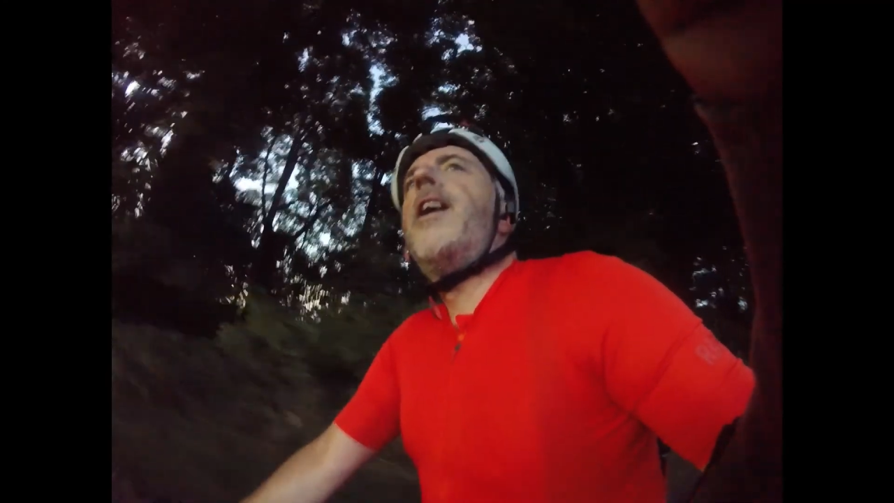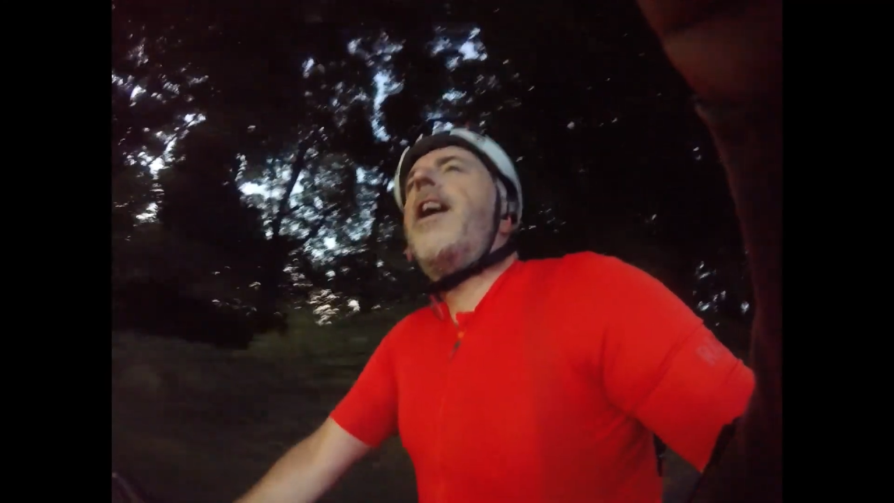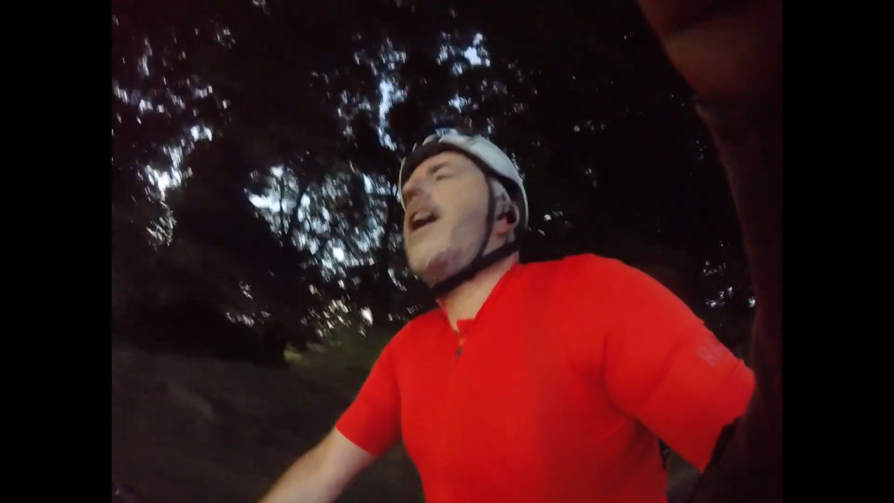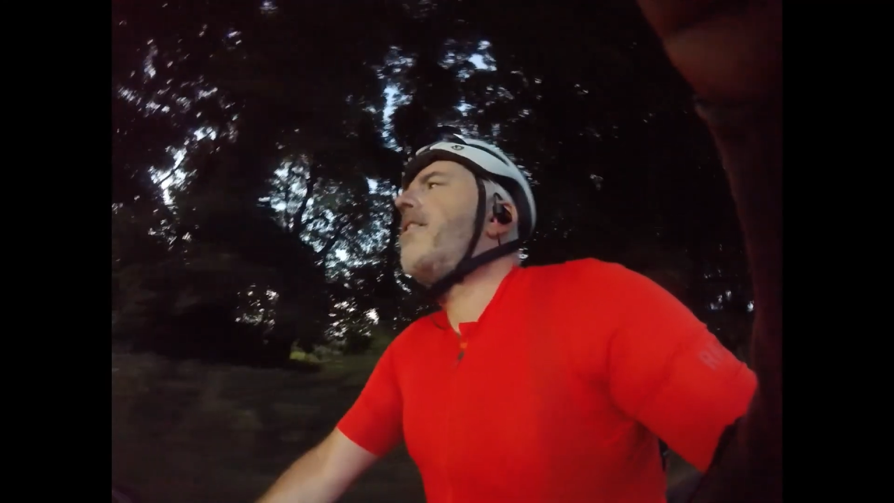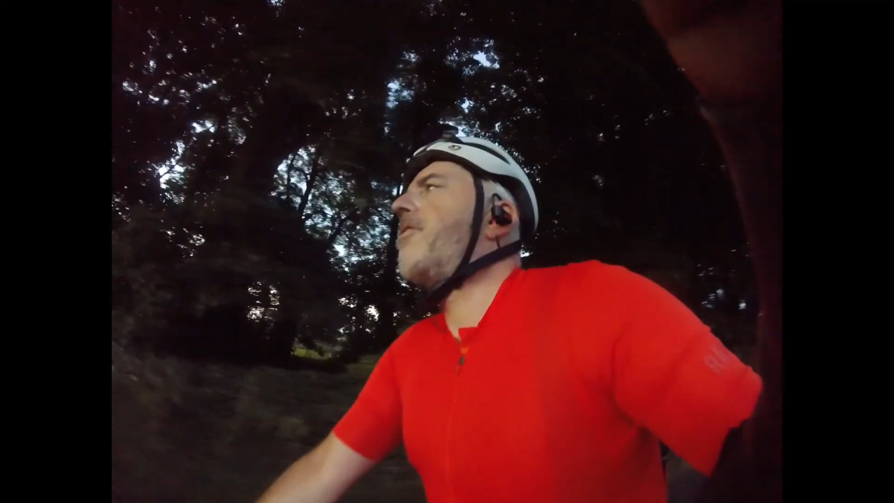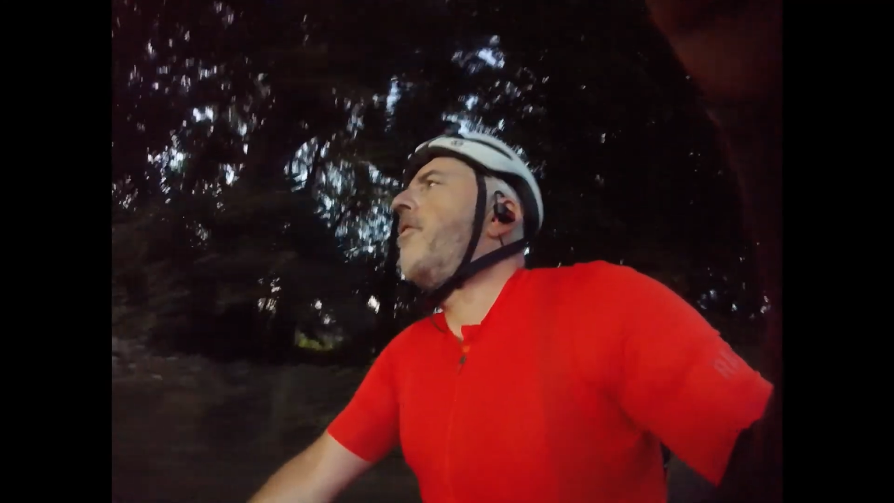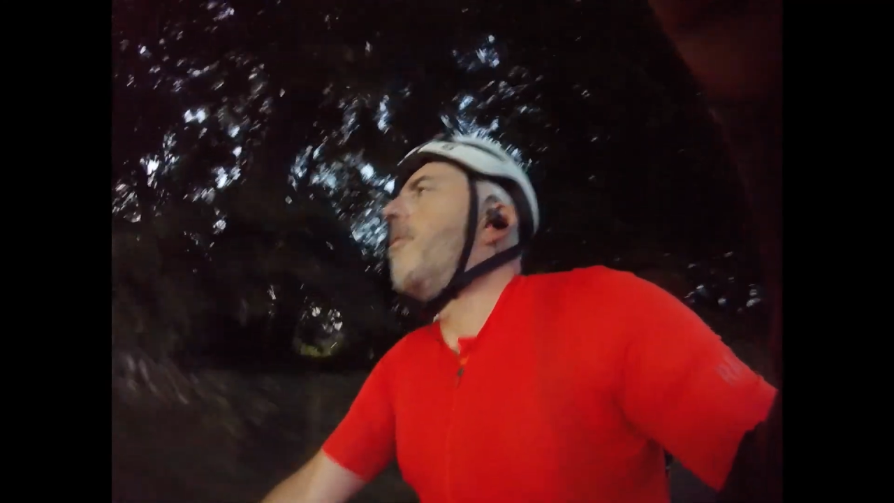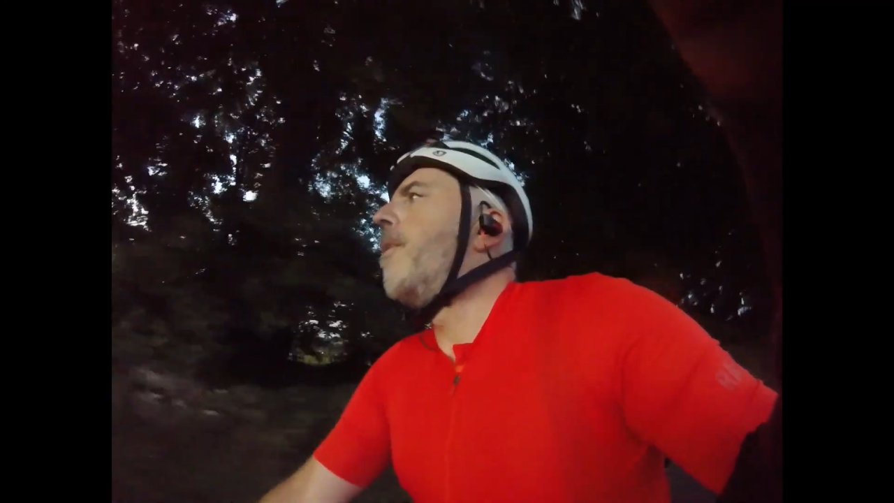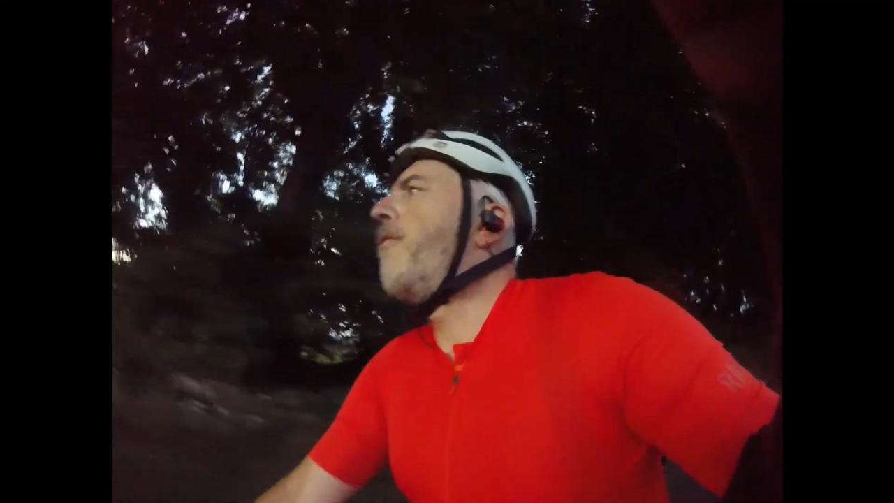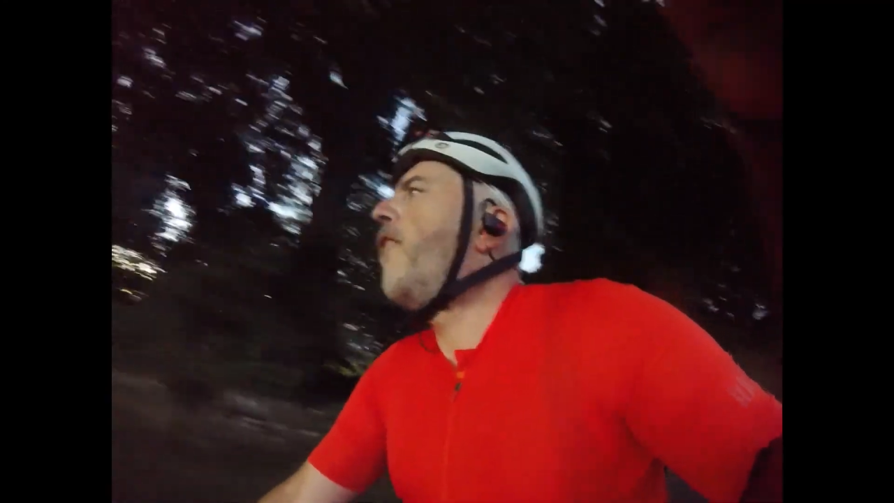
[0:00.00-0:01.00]
actually on
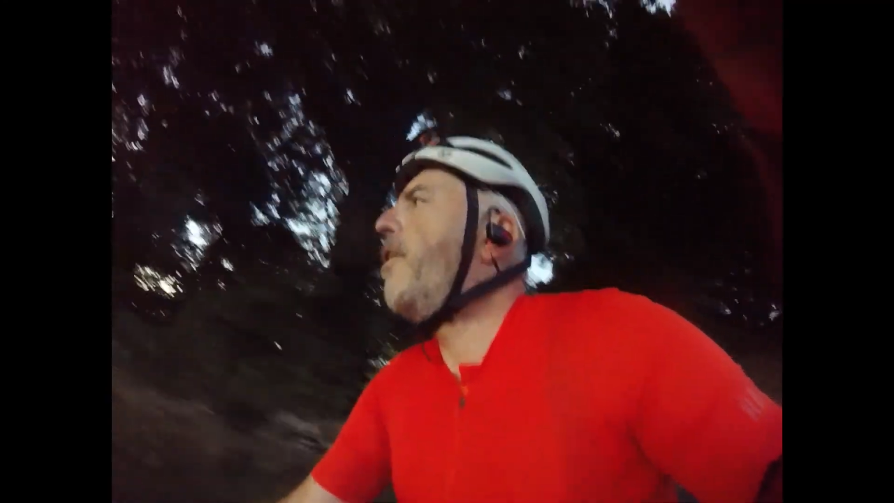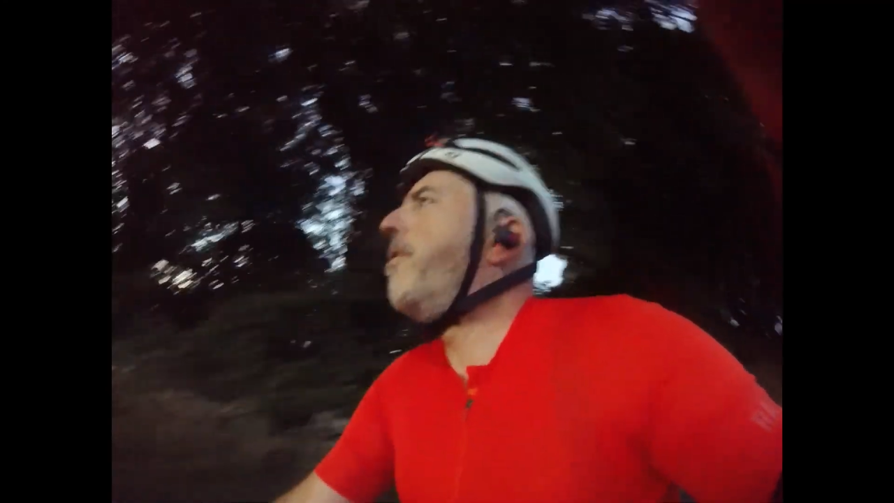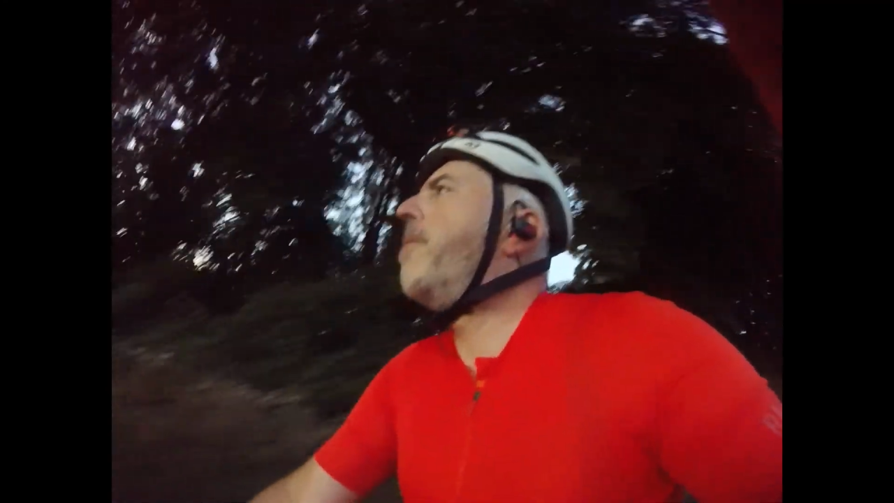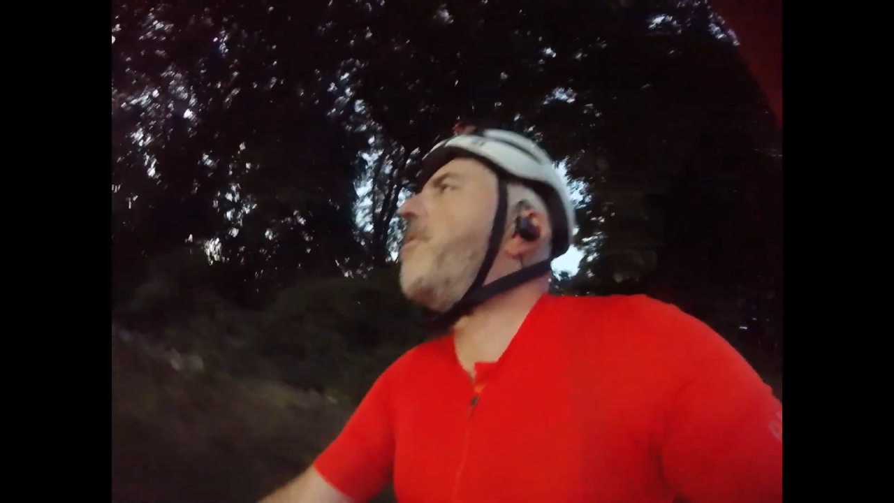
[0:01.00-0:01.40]
my phone it was